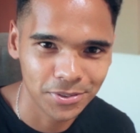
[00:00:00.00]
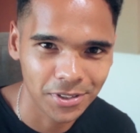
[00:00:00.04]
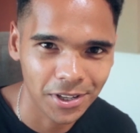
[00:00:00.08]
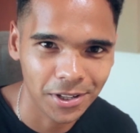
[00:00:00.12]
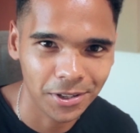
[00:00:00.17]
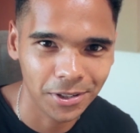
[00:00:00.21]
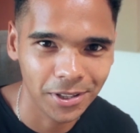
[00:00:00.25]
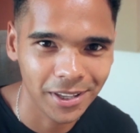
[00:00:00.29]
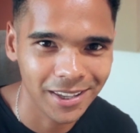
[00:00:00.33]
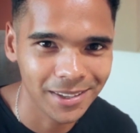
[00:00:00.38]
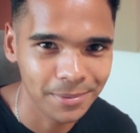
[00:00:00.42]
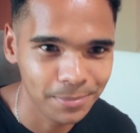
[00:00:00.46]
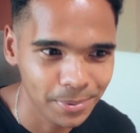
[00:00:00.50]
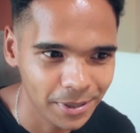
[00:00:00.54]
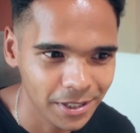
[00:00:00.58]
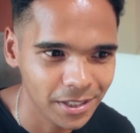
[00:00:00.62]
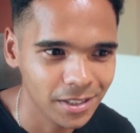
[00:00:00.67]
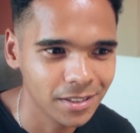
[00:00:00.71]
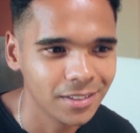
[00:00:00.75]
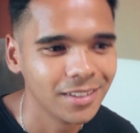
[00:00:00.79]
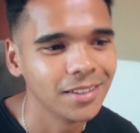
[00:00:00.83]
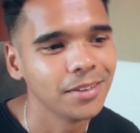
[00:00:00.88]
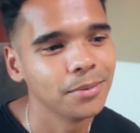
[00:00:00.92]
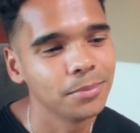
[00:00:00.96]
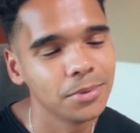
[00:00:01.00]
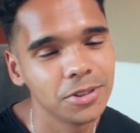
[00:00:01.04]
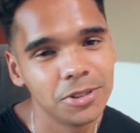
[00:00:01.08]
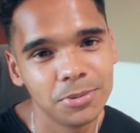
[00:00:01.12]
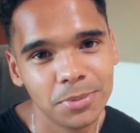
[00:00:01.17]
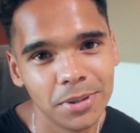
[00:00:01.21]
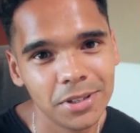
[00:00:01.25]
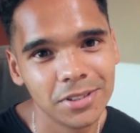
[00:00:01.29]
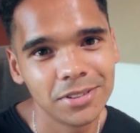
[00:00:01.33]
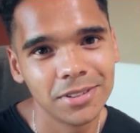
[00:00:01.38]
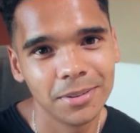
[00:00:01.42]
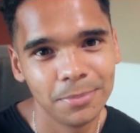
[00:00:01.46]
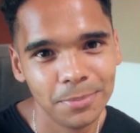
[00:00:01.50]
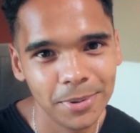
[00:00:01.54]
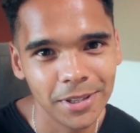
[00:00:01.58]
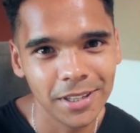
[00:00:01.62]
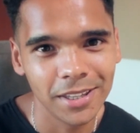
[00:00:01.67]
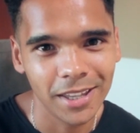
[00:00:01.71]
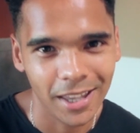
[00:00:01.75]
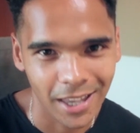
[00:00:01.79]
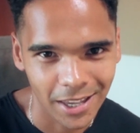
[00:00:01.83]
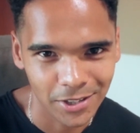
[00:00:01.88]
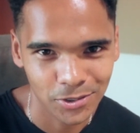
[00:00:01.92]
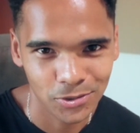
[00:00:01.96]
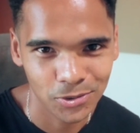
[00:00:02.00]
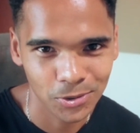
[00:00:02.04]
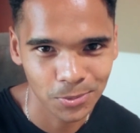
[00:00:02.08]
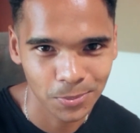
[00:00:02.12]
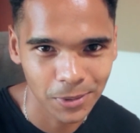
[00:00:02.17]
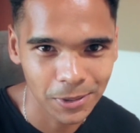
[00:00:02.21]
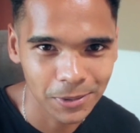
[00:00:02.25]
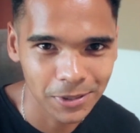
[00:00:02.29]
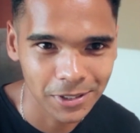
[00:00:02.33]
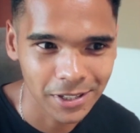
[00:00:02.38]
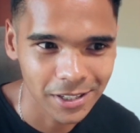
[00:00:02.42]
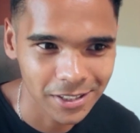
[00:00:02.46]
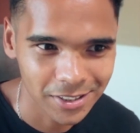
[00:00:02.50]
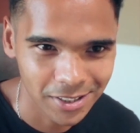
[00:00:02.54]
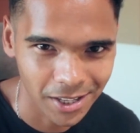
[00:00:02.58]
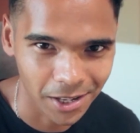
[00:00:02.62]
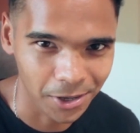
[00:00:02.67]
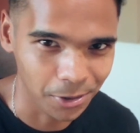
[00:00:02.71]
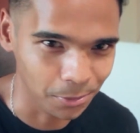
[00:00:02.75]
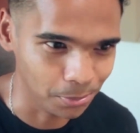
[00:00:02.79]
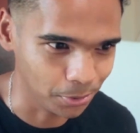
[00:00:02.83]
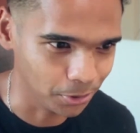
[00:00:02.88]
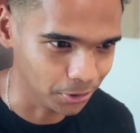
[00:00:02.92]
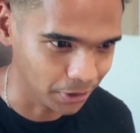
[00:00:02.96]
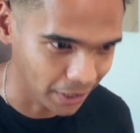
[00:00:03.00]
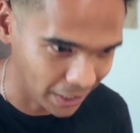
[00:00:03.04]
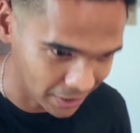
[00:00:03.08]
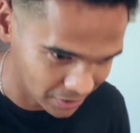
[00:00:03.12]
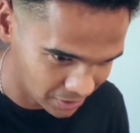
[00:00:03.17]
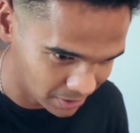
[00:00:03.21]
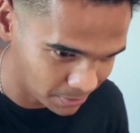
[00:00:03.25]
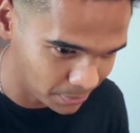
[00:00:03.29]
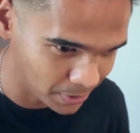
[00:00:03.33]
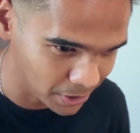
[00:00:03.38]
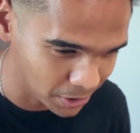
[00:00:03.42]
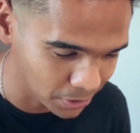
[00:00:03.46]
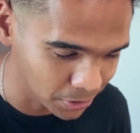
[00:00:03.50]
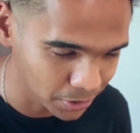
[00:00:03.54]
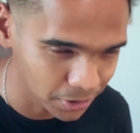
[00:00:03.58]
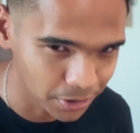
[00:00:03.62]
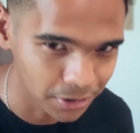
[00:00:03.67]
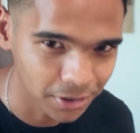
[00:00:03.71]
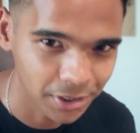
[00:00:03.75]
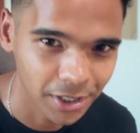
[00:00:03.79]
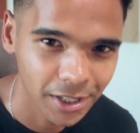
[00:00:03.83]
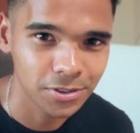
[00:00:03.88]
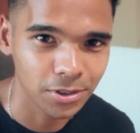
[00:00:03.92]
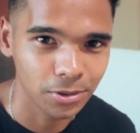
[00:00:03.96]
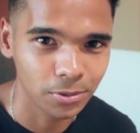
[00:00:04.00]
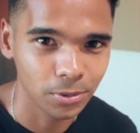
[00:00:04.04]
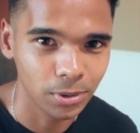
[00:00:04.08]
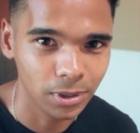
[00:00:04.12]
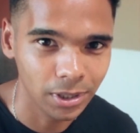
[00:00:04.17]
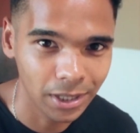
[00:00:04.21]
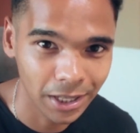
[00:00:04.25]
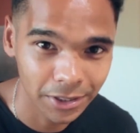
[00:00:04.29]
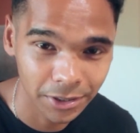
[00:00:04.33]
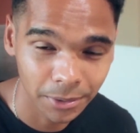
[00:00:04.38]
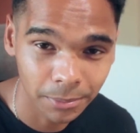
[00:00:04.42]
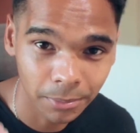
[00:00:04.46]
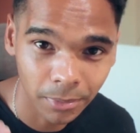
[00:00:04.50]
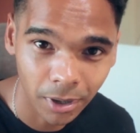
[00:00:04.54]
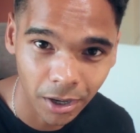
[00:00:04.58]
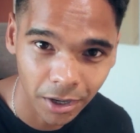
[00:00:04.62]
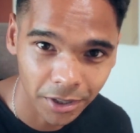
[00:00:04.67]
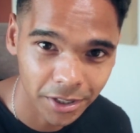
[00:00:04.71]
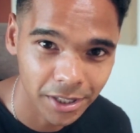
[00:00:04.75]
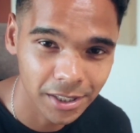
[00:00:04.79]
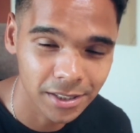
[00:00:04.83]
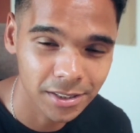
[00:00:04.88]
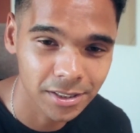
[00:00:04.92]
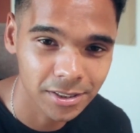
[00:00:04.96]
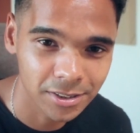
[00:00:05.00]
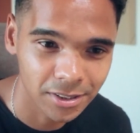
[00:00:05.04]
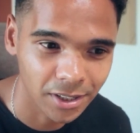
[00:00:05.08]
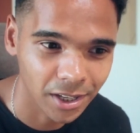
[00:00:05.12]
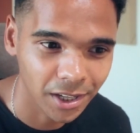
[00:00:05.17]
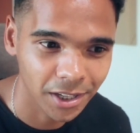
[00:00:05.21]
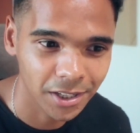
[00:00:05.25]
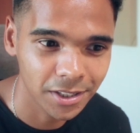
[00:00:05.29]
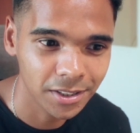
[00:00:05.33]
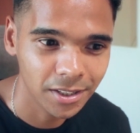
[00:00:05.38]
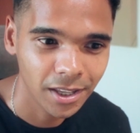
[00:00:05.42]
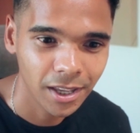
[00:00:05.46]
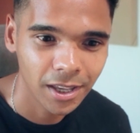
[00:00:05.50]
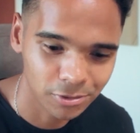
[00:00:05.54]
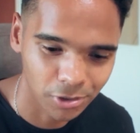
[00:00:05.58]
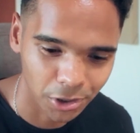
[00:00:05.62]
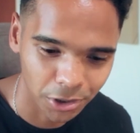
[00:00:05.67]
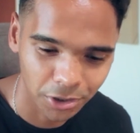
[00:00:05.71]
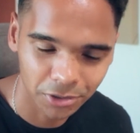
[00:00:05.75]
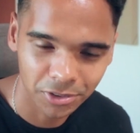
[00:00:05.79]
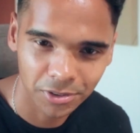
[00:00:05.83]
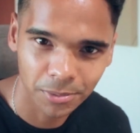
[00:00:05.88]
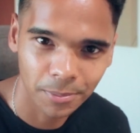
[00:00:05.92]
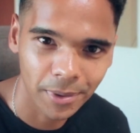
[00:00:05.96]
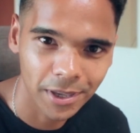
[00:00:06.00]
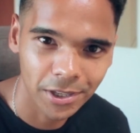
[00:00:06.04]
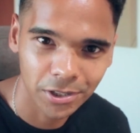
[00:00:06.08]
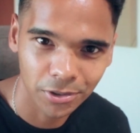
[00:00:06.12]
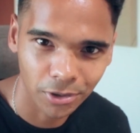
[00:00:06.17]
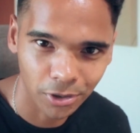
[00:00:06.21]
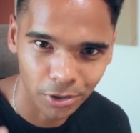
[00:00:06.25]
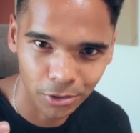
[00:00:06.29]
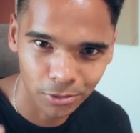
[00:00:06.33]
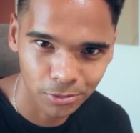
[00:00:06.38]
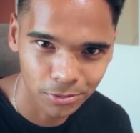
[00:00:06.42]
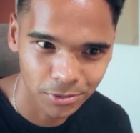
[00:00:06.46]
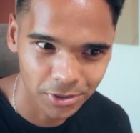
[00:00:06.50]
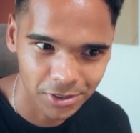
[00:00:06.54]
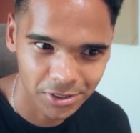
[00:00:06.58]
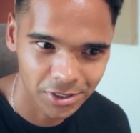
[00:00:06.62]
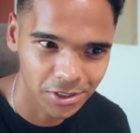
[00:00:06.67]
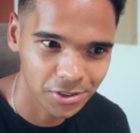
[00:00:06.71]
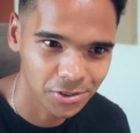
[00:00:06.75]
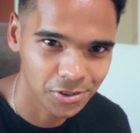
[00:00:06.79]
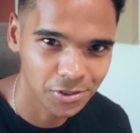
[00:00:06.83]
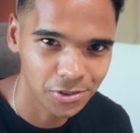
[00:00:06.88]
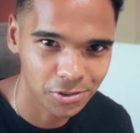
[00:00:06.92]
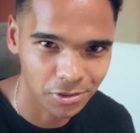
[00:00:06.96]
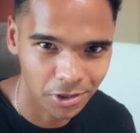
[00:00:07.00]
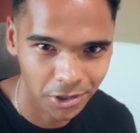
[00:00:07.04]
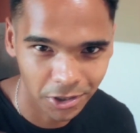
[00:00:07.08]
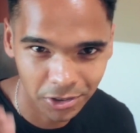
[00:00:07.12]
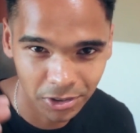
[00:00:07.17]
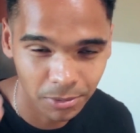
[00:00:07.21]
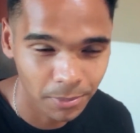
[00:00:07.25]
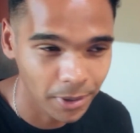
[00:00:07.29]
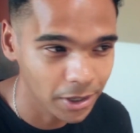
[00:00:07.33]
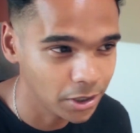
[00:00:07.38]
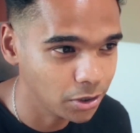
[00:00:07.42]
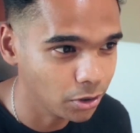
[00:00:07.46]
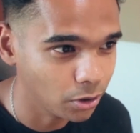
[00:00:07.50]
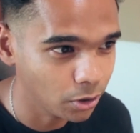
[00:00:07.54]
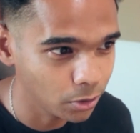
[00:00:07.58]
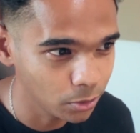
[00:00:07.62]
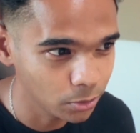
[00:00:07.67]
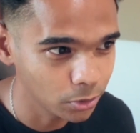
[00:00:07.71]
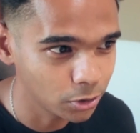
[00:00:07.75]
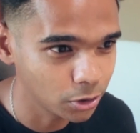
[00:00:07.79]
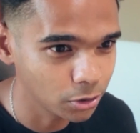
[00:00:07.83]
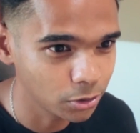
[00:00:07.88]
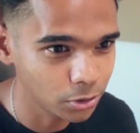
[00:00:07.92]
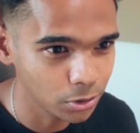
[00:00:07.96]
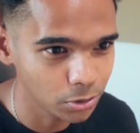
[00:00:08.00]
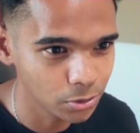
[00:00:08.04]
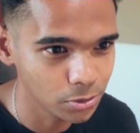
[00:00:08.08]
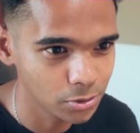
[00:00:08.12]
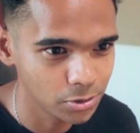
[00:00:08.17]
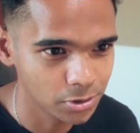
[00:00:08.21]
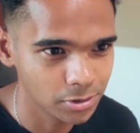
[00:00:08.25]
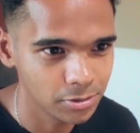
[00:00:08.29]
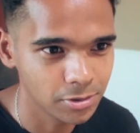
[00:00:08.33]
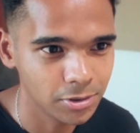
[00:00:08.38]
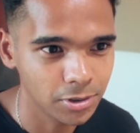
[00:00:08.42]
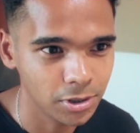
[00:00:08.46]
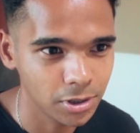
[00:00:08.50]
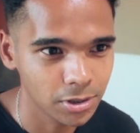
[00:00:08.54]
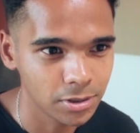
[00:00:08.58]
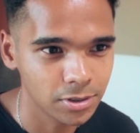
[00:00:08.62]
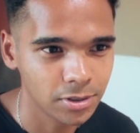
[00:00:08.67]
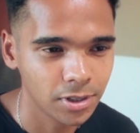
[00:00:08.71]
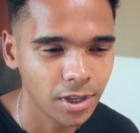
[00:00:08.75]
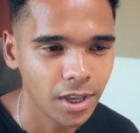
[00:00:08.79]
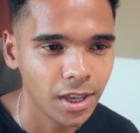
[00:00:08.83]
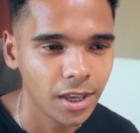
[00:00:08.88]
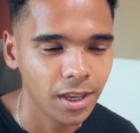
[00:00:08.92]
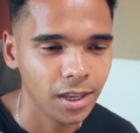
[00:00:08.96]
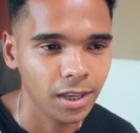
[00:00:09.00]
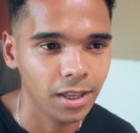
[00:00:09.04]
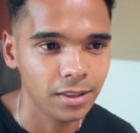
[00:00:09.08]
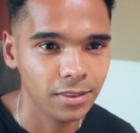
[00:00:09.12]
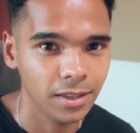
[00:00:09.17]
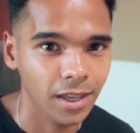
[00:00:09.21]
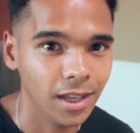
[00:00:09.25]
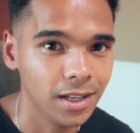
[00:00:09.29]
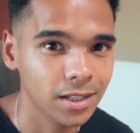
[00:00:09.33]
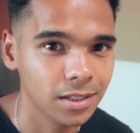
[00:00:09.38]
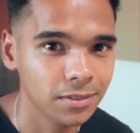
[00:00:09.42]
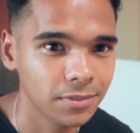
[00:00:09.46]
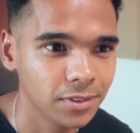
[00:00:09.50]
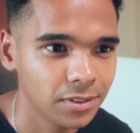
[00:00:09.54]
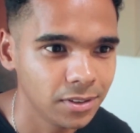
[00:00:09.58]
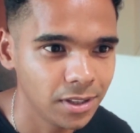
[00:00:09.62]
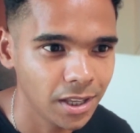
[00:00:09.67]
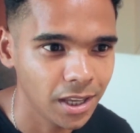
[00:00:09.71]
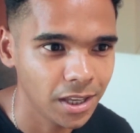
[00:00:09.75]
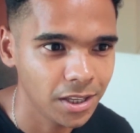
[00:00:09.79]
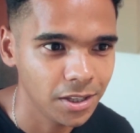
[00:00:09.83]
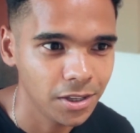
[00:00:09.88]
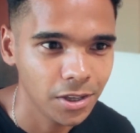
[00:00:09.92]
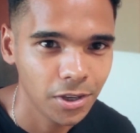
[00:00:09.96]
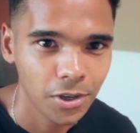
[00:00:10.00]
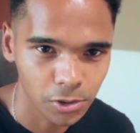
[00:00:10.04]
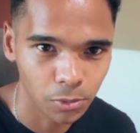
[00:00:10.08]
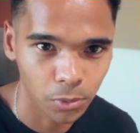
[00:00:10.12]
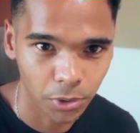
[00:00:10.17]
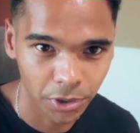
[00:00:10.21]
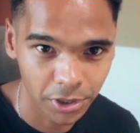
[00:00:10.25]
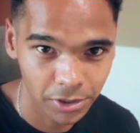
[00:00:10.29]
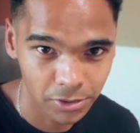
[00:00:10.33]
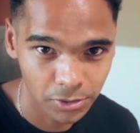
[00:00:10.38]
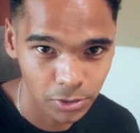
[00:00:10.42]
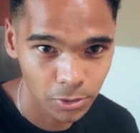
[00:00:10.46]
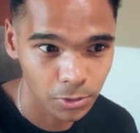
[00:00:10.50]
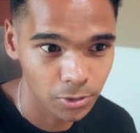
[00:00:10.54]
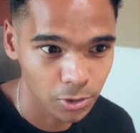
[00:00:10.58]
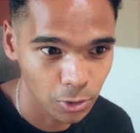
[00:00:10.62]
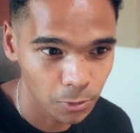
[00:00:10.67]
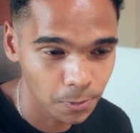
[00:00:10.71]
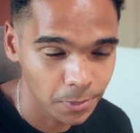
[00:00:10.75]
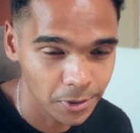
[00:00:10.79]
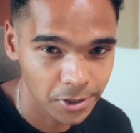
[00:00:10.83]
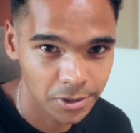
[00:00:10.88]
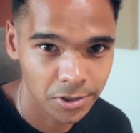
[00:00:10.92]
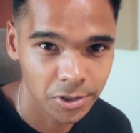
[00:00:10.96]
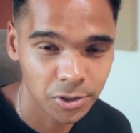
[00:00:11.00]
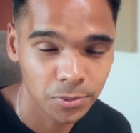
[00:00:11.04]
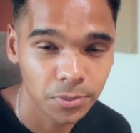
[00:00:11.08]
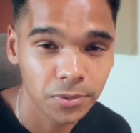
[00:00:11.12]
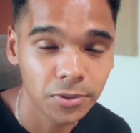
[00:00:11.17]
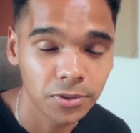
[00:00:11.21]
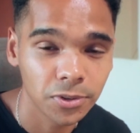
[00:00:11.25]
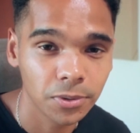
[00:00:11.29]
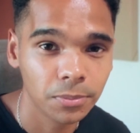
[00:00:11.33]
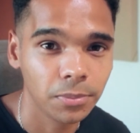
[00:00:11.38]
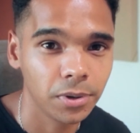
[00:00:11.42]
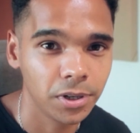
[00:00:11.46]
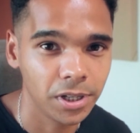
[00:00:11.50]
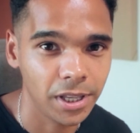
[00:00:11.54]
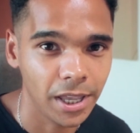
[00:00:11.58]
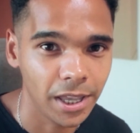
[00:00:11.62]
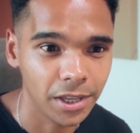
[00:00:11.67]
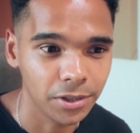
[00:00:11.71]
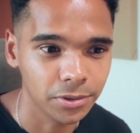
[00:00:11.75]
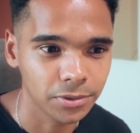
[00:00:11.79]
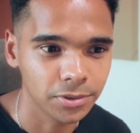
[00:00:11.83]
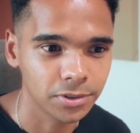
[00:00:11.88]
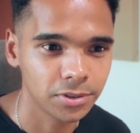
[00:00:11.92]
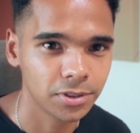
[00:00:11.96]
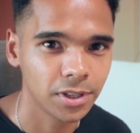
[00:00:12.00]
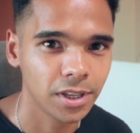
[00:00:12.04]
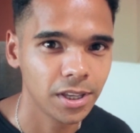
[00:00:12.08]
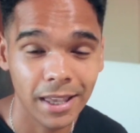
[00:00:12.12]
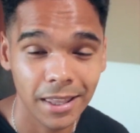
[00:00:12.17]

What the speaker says: sell a beat, which means the beat has to be sellable, has to be good. So let the market decide. Try not to make your own decisions, try not to make your own conclusions, because at the end of the day, you're wanting to do business with somebody else.